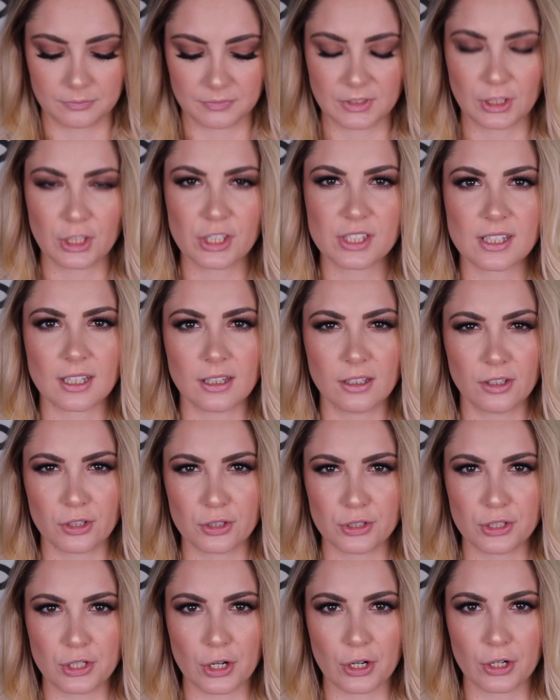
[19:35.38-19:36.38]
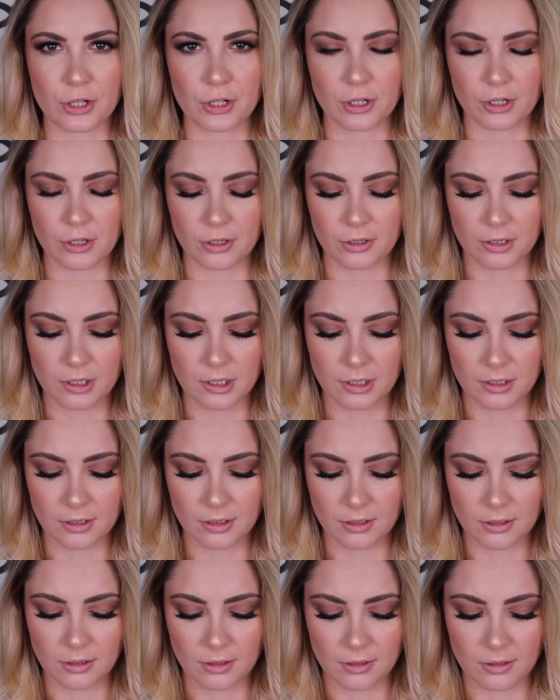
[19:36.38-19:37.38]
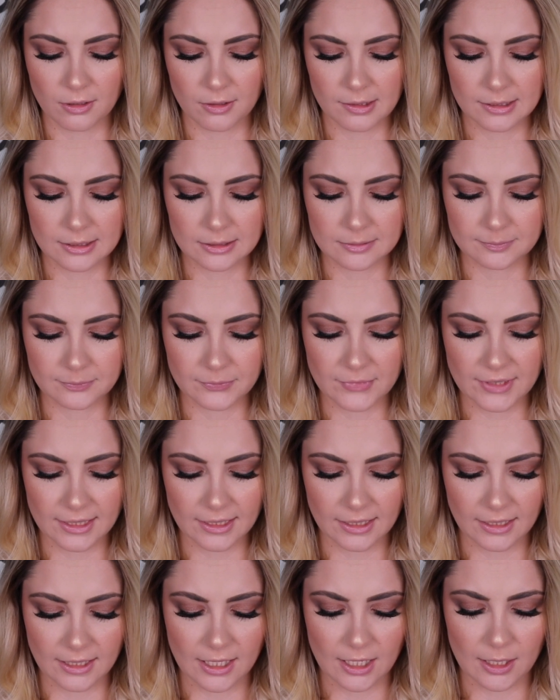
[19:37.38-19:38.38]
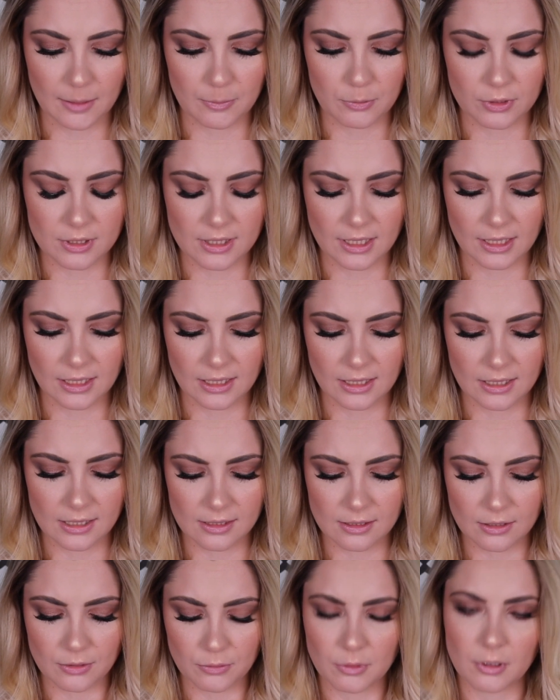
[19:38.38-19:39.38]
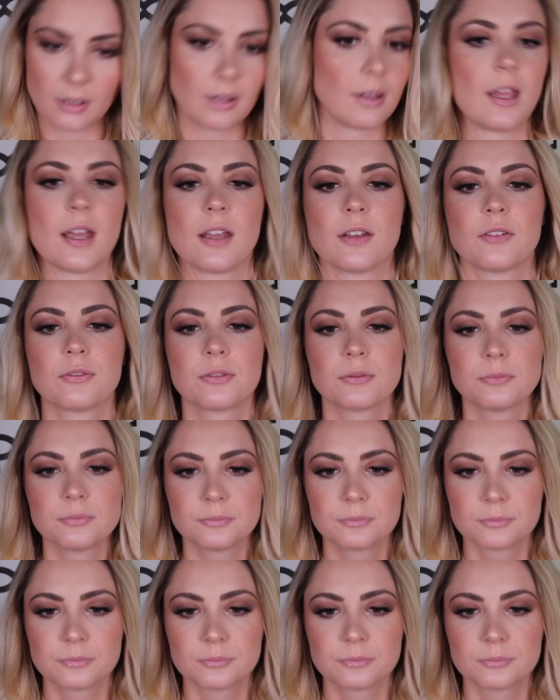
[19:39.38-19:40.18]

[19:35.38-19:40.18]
It looks a little darker in the camera than it is in real life.